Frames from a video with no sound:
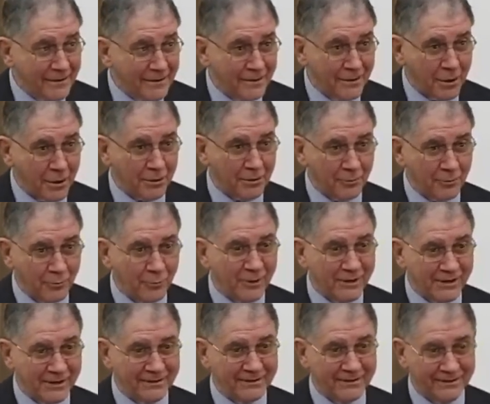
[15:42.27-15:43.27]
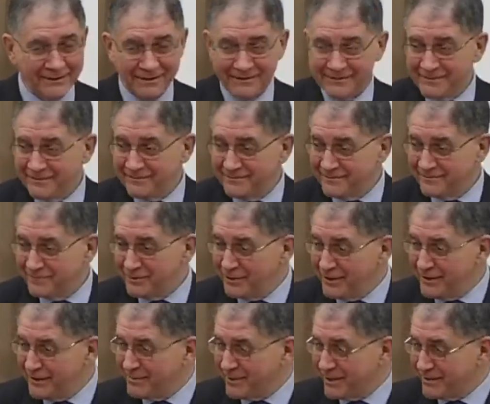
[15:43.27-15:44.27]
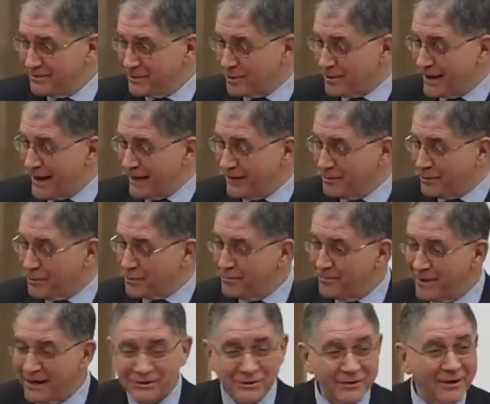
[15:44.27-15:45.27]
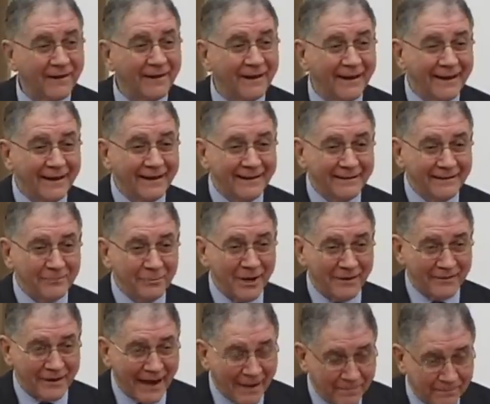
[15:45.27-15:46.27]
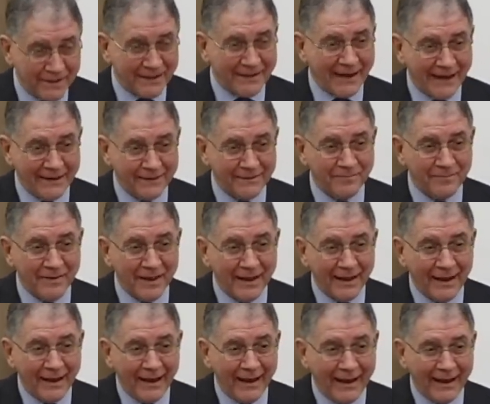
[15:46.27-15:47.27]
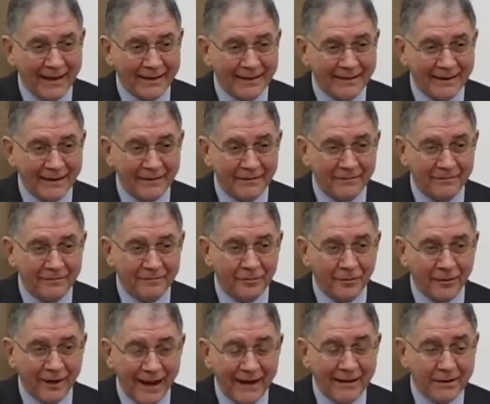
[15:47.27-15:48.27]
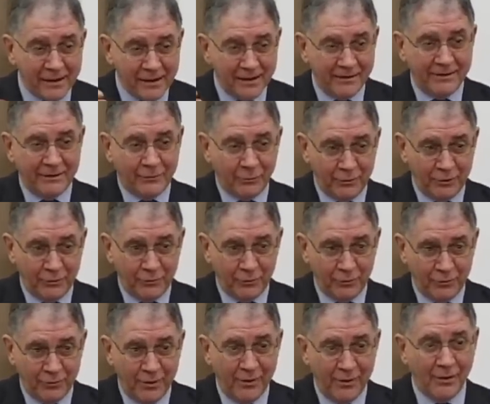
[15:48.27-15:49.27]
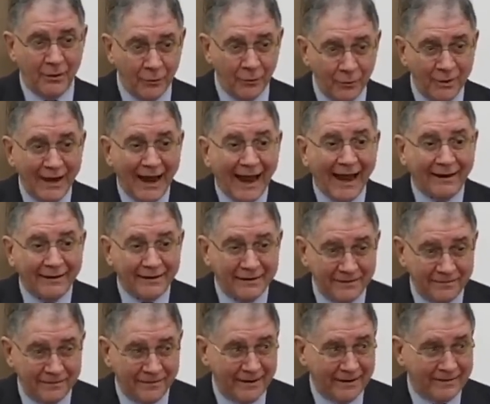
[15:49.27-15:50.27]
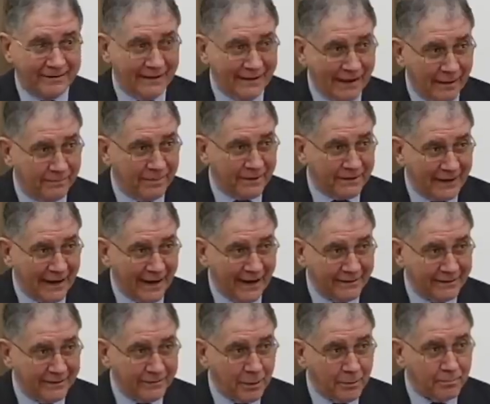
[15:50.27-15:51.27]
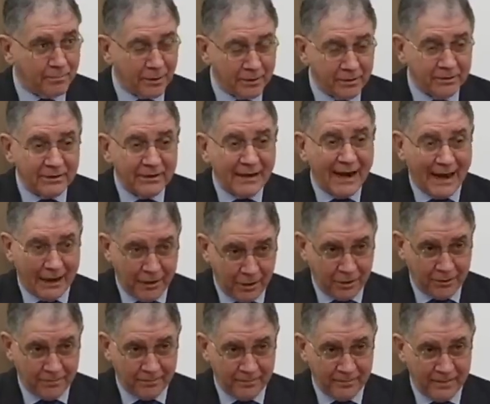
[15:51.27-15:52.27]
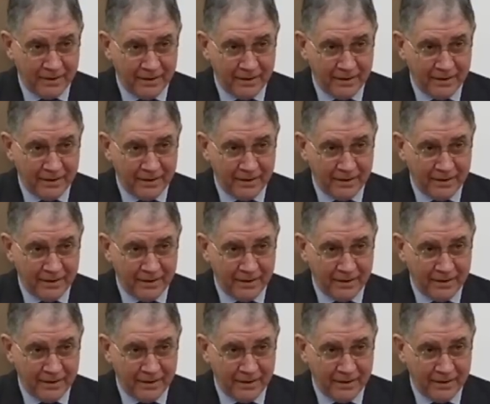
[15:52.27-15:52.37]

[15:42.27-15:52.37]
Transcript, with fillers: this word that von Hildebrand it so much. We have an appetite, and for anything that we do, we activate an appetite that is present in us.